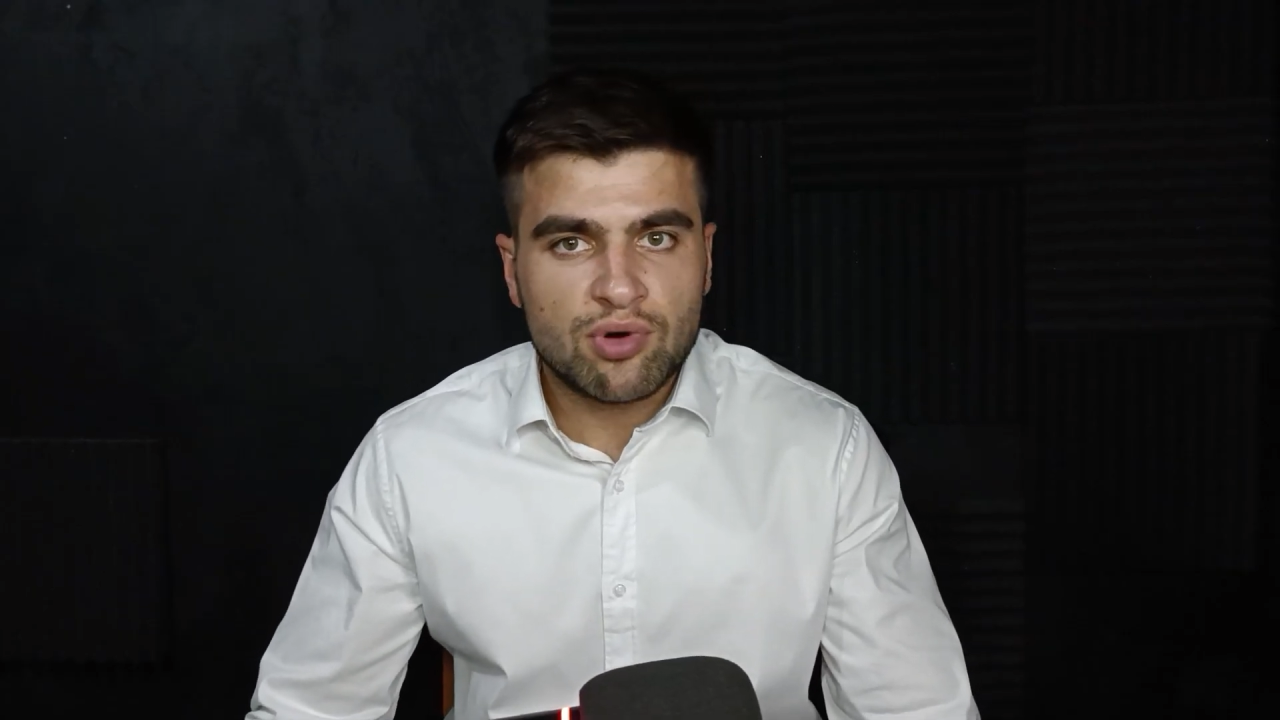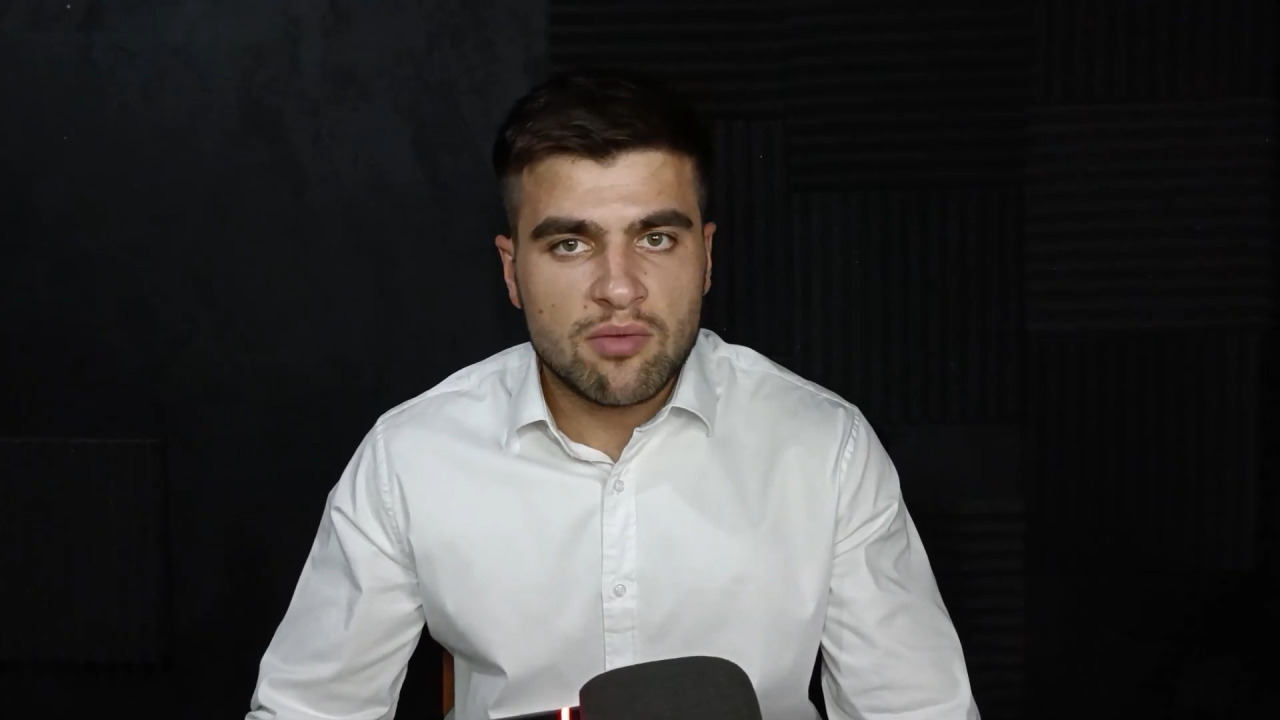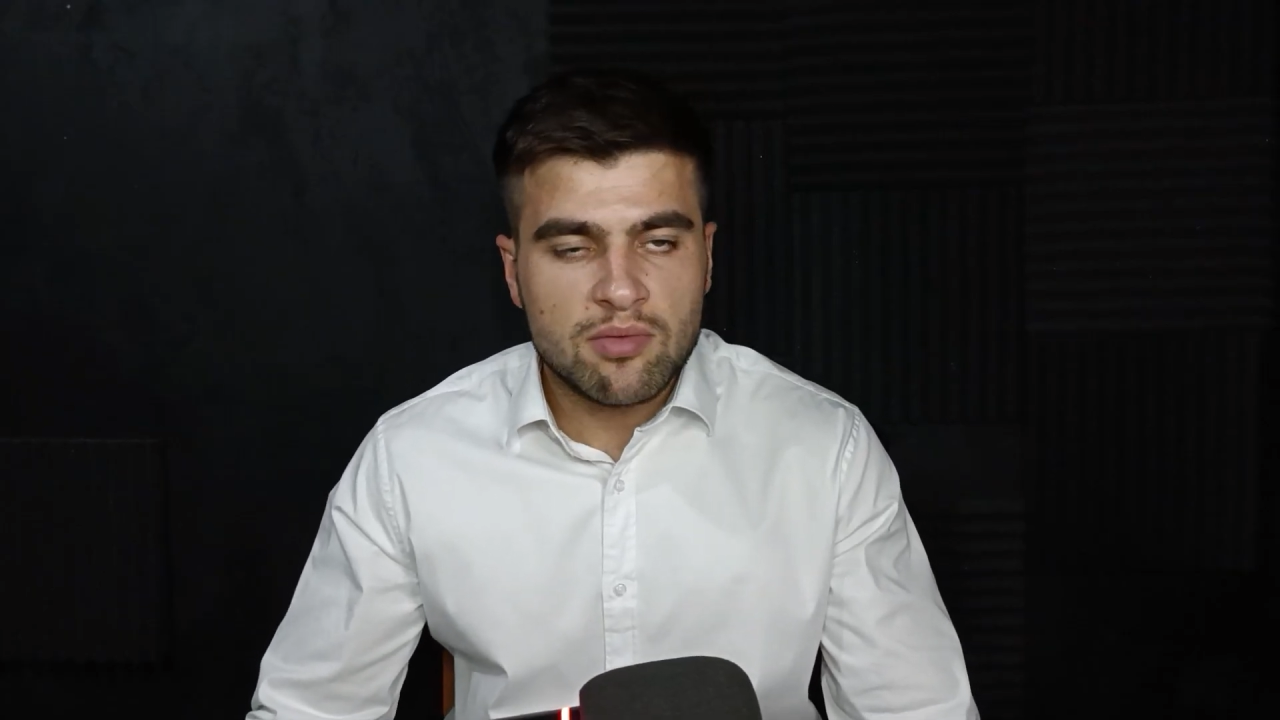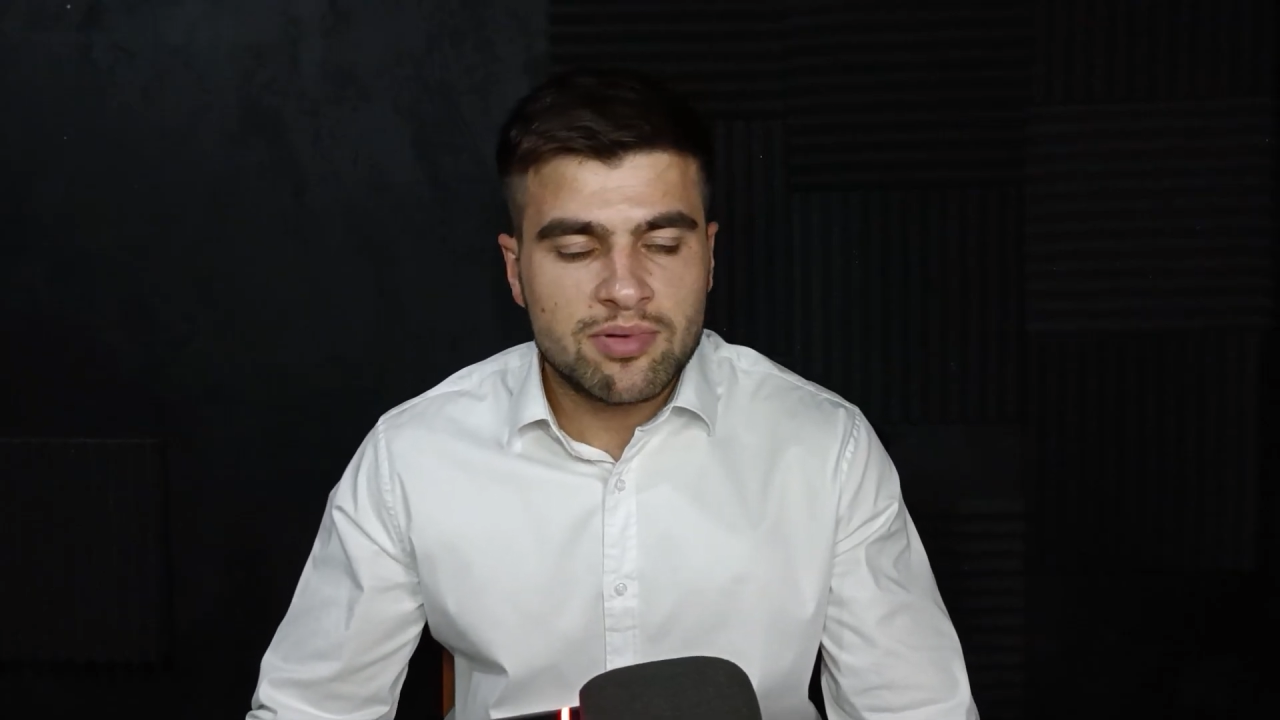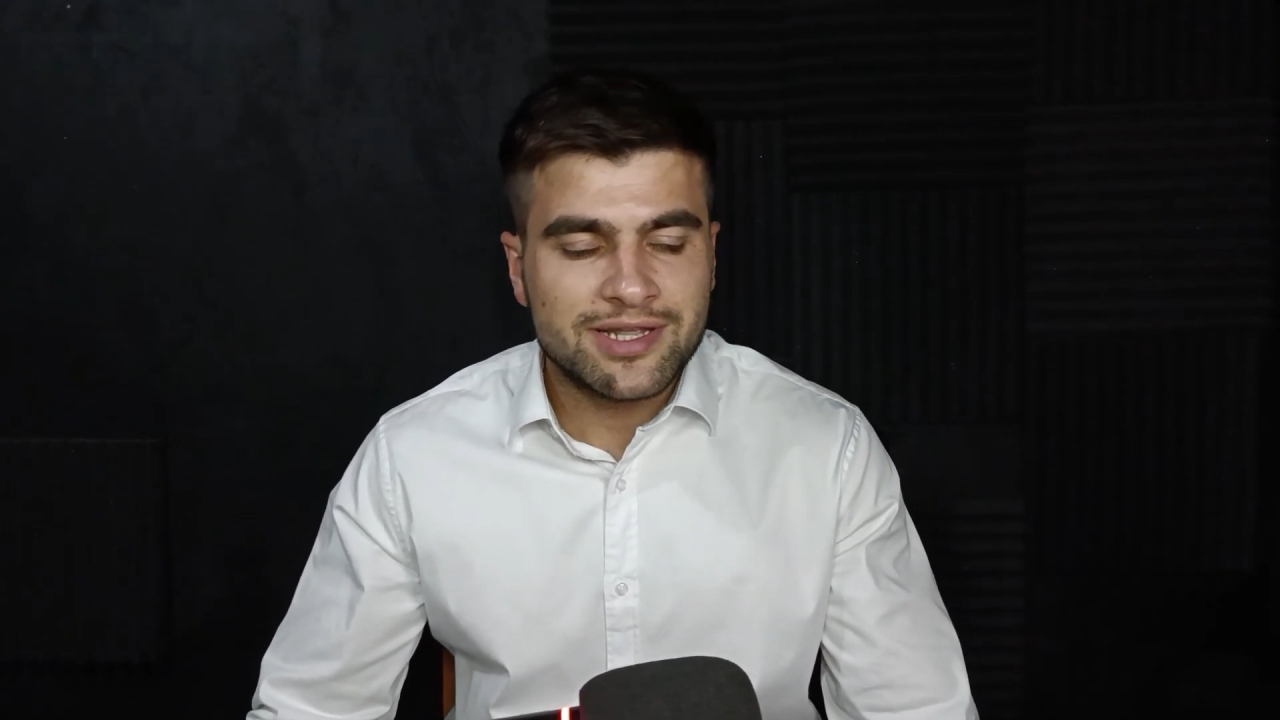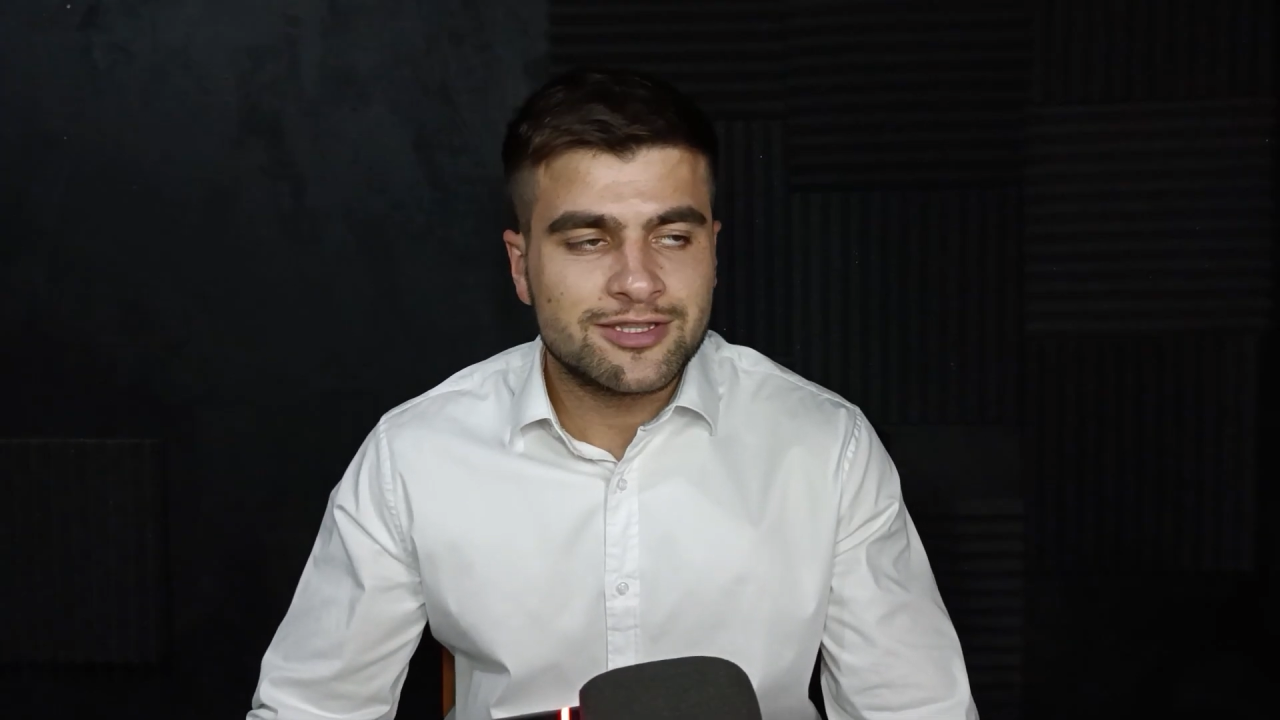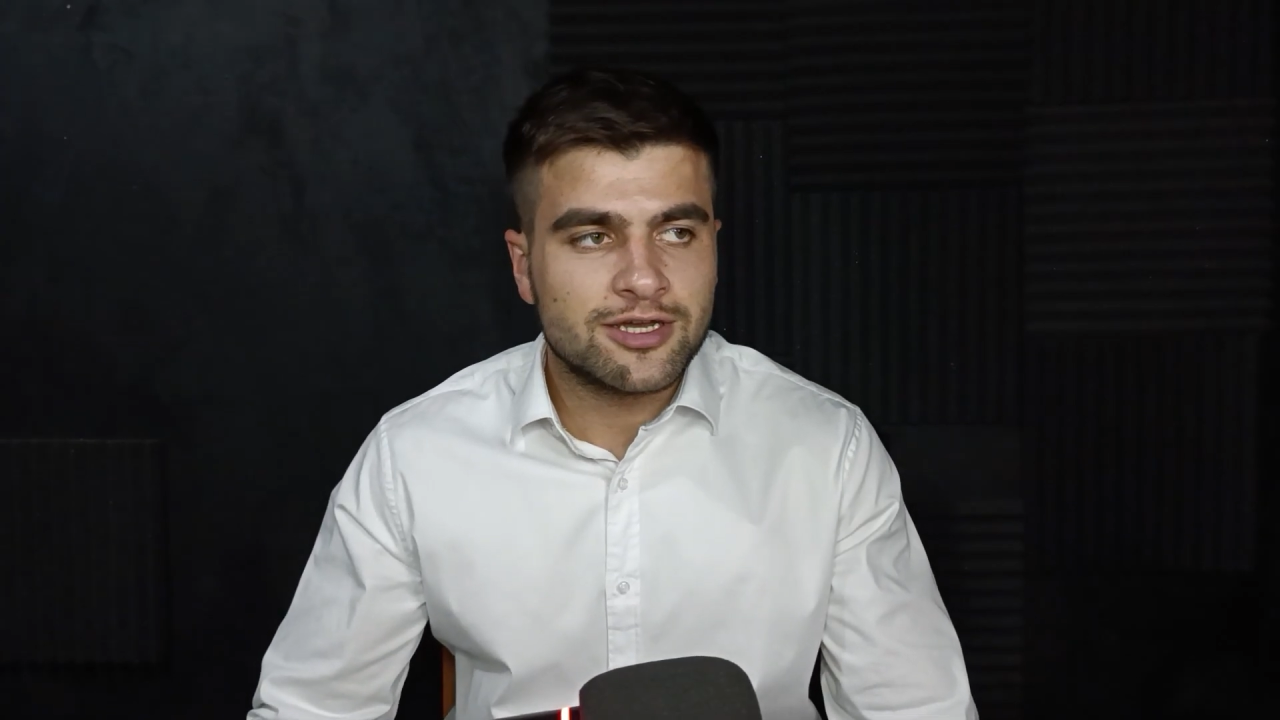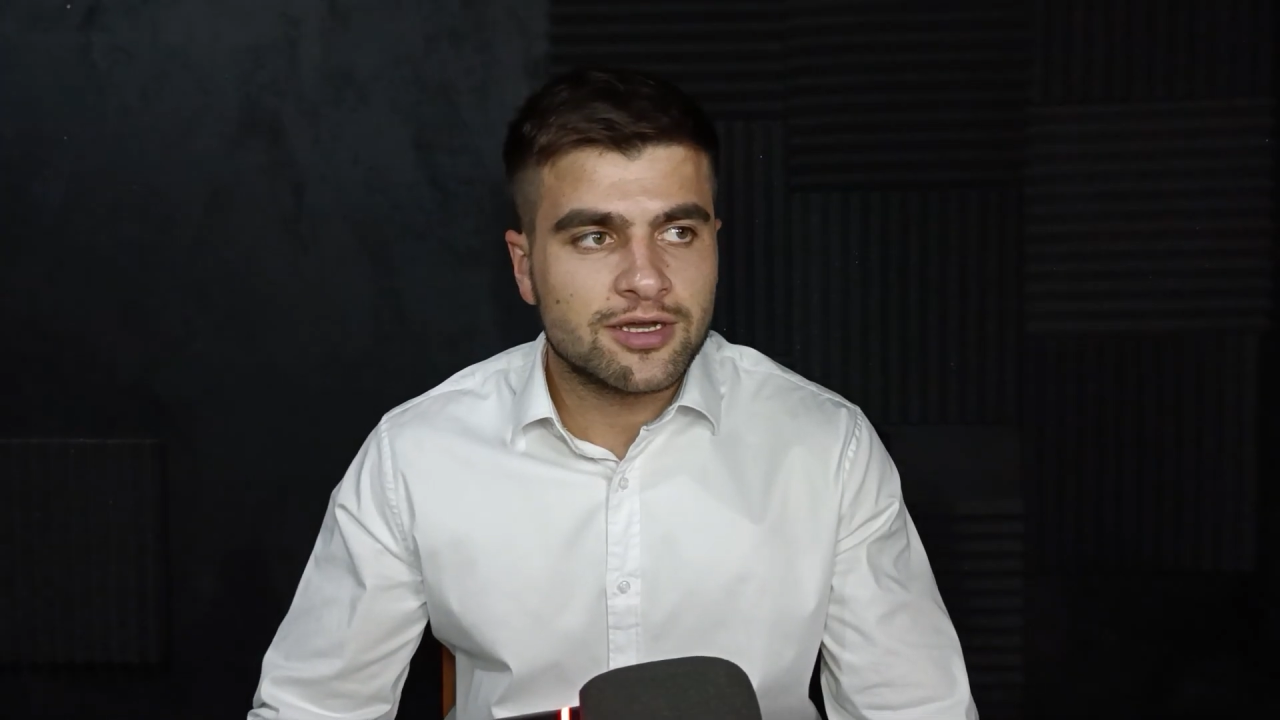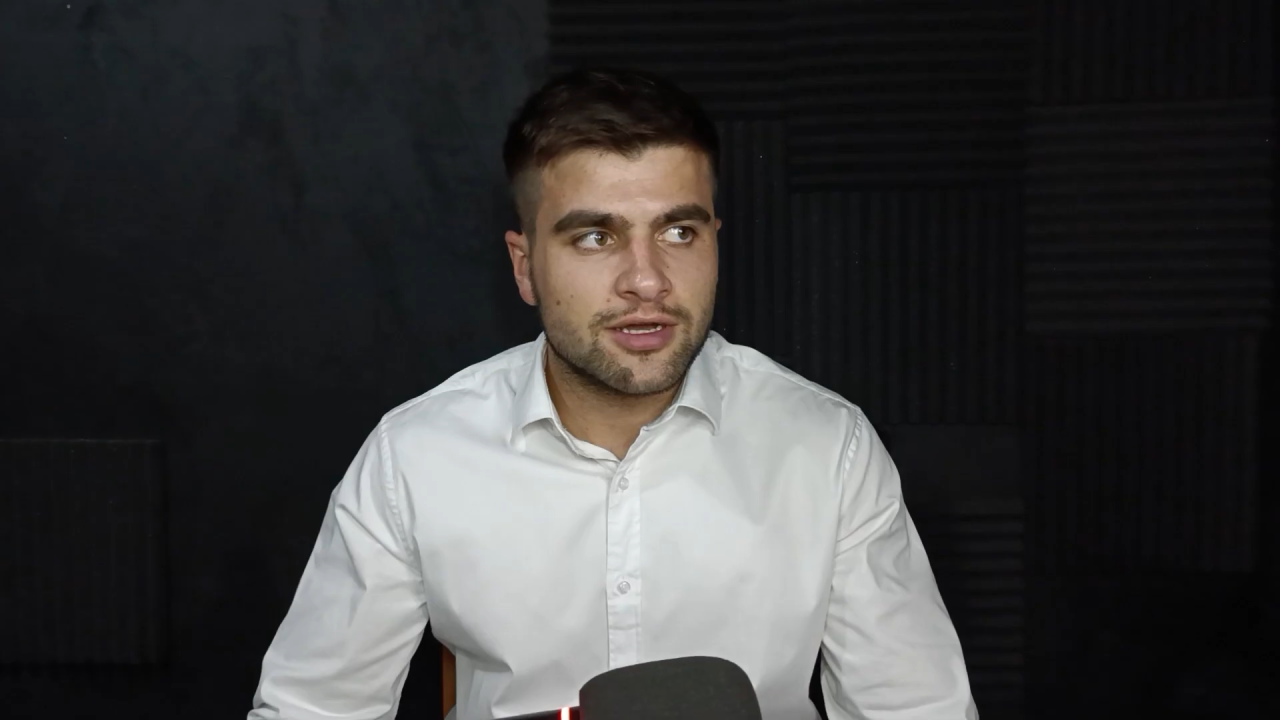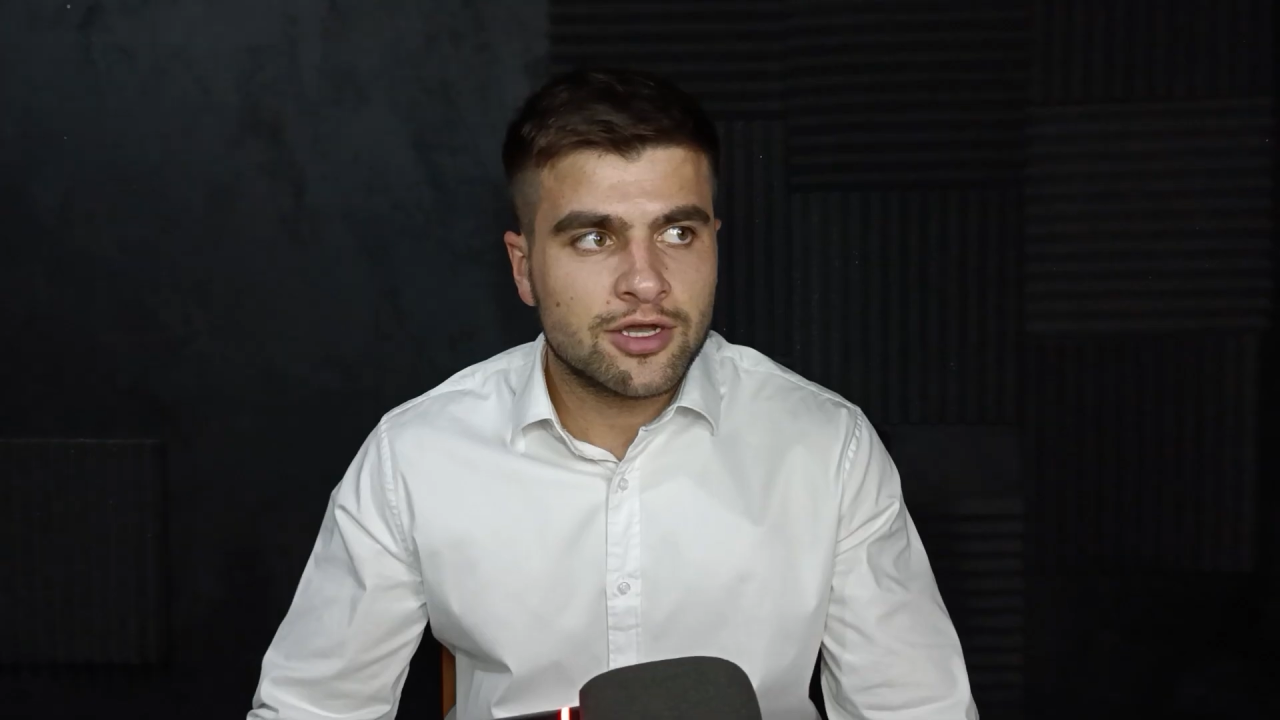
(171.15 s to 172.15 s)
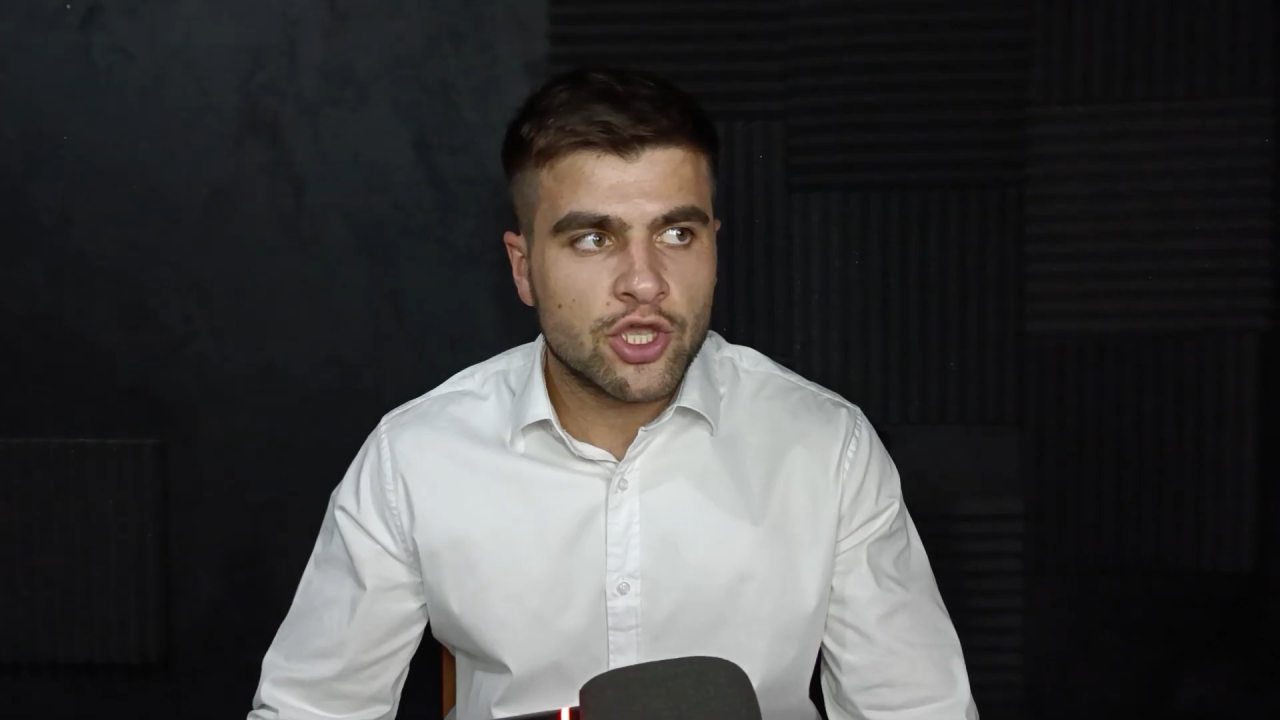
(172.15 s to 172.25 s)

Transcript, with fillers: probably the